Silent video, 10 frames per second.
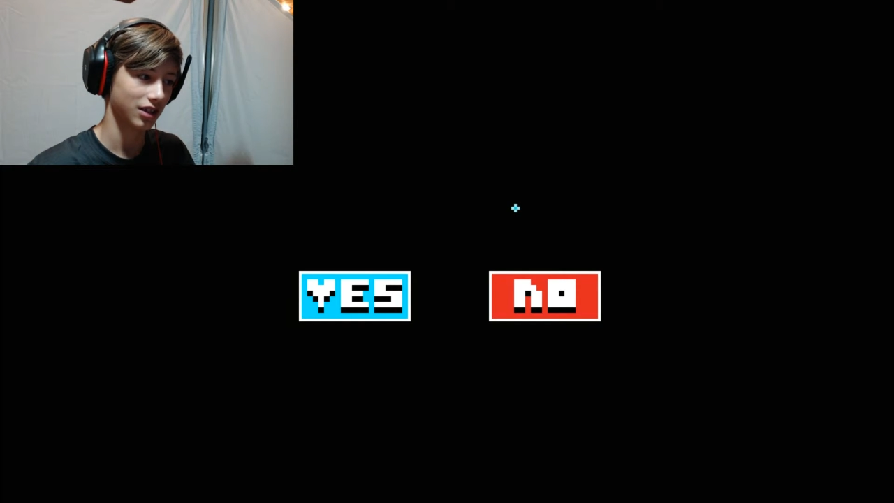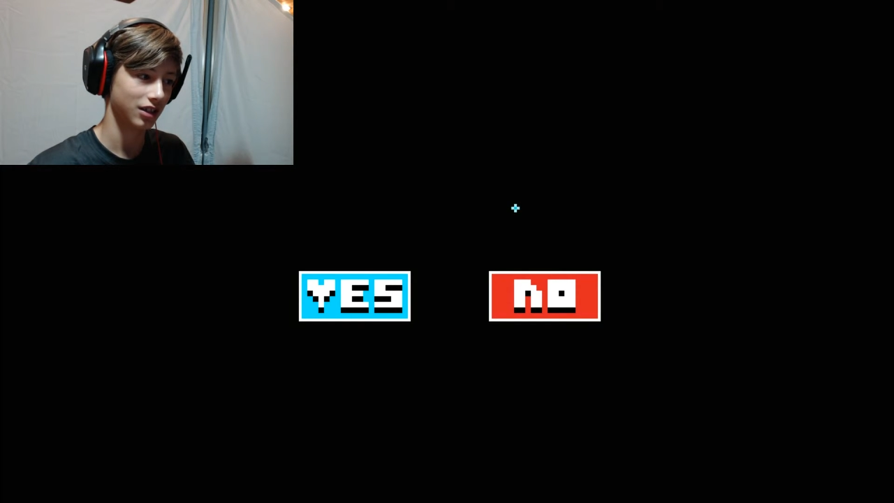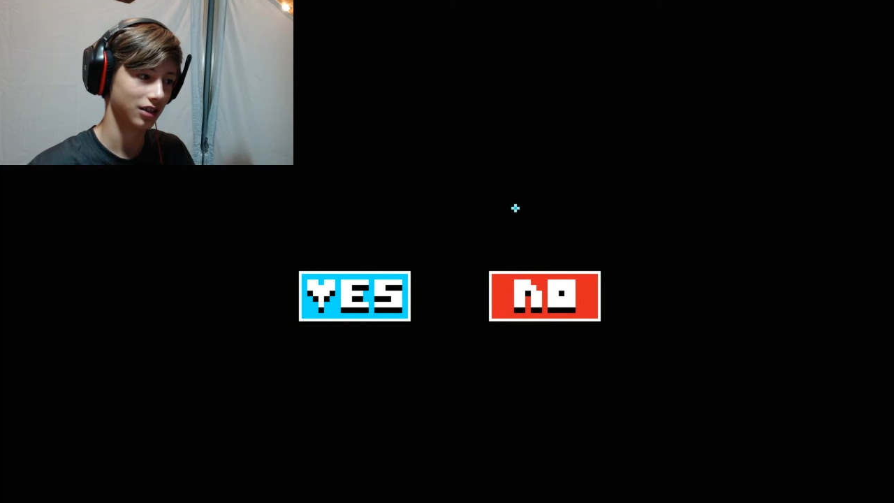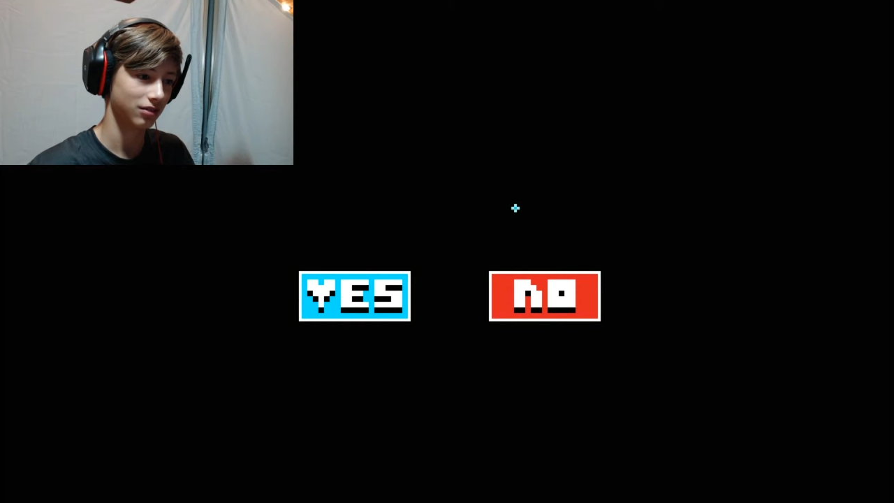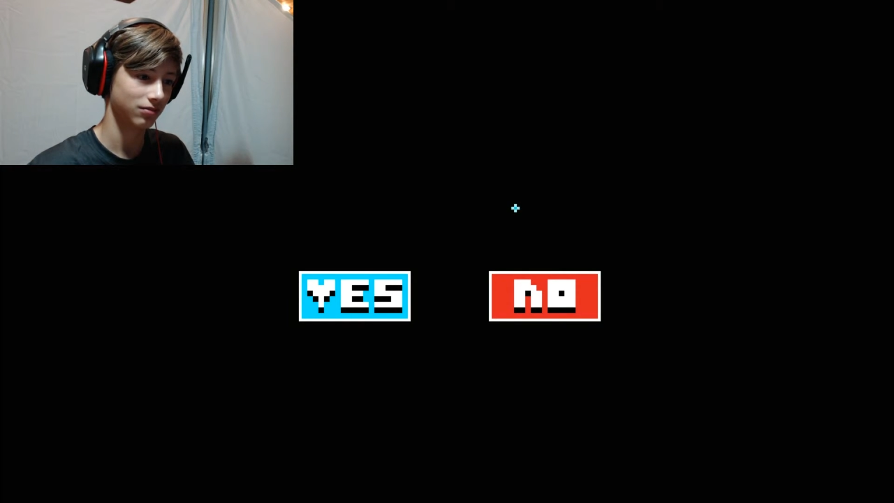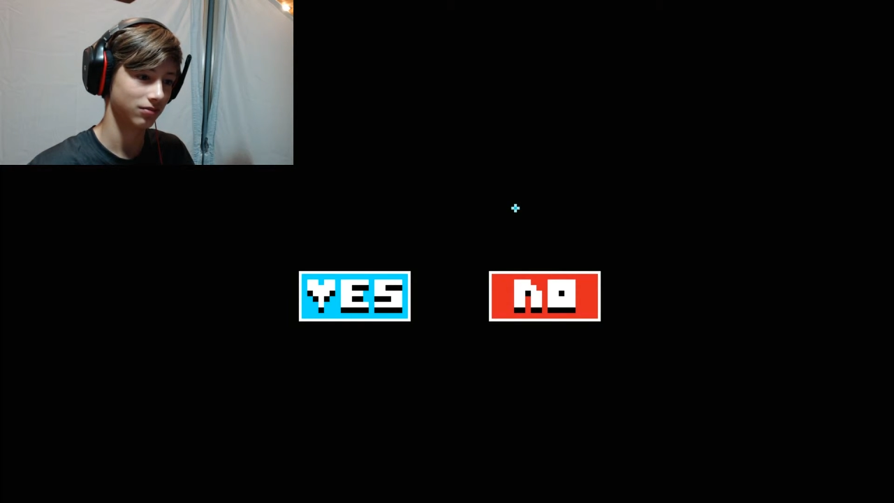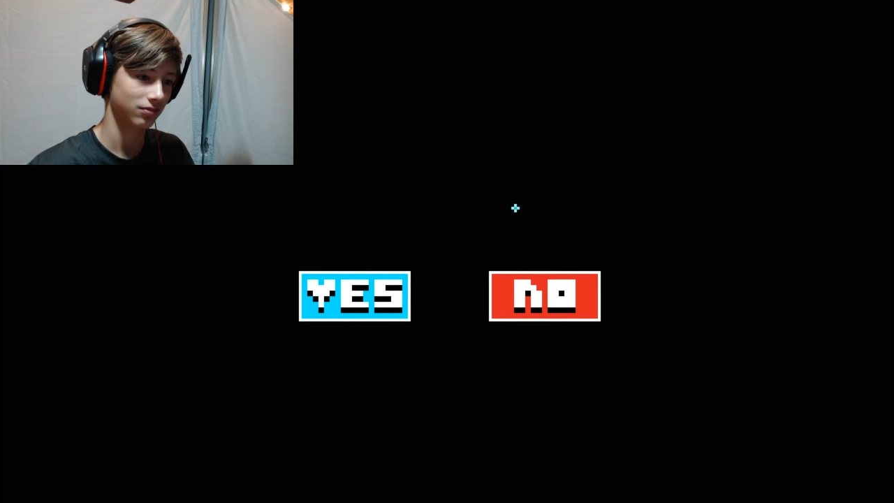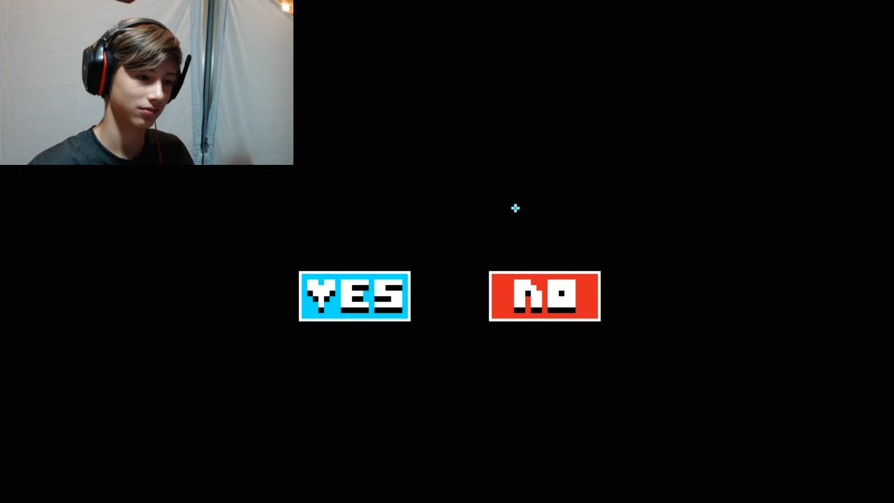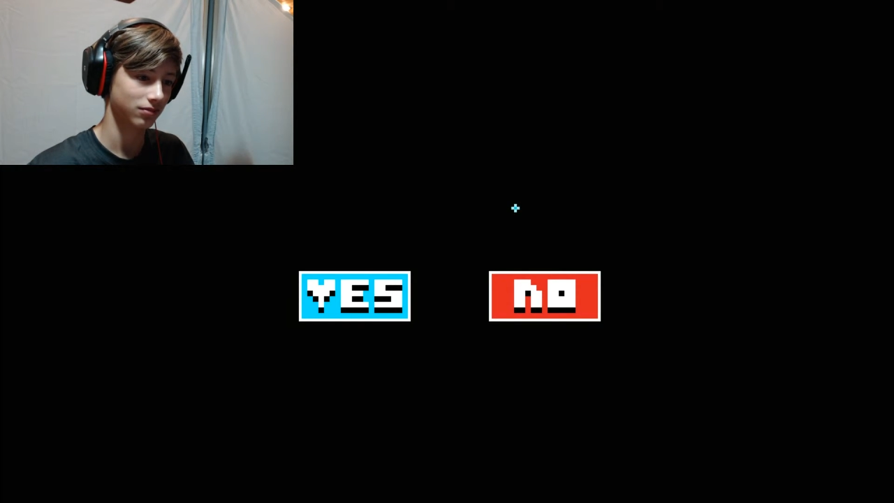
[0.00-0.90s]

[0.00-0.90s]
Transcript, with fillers: Um,